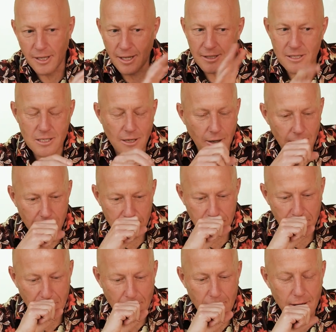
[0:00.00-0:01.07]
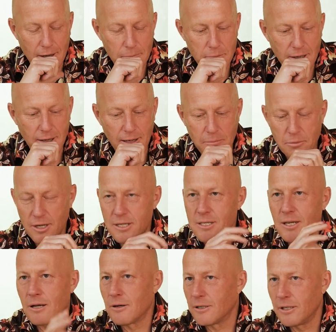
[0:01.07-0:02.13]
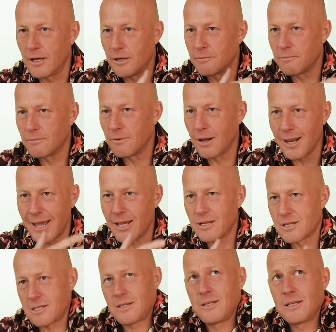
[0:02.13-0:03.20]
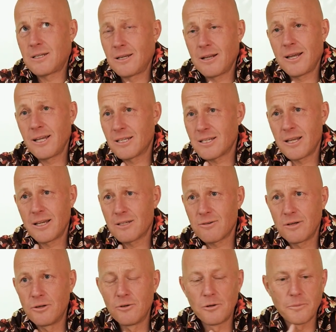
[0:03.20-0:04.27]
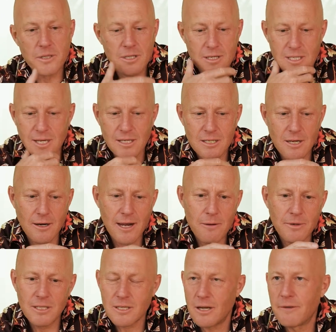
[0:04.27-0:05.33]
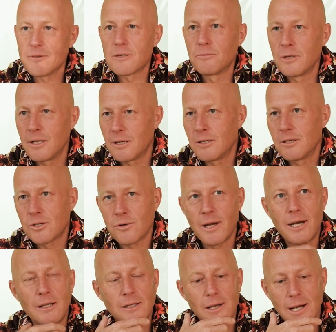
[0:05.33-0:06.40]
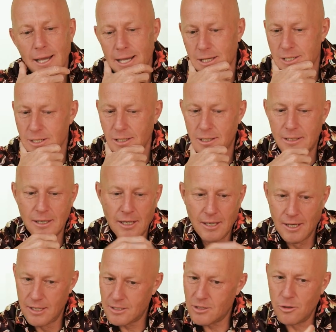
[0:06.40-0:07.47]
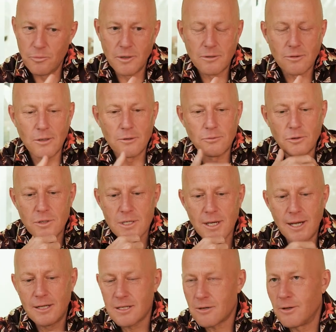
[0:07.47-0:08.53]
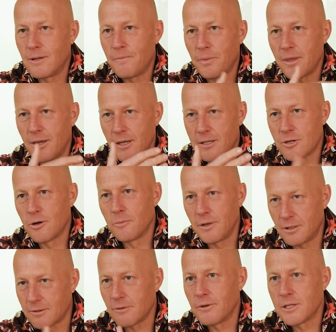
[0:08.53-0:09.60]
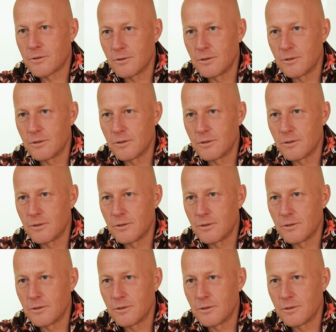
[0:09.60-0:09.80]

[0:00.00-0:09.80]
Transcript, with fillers: to get this clip cut up again. But I said, look, you know, legs. like his legs are enormous. I said, so how many times a week are you training your legs? And taught me through the routine. So he, he taught me through his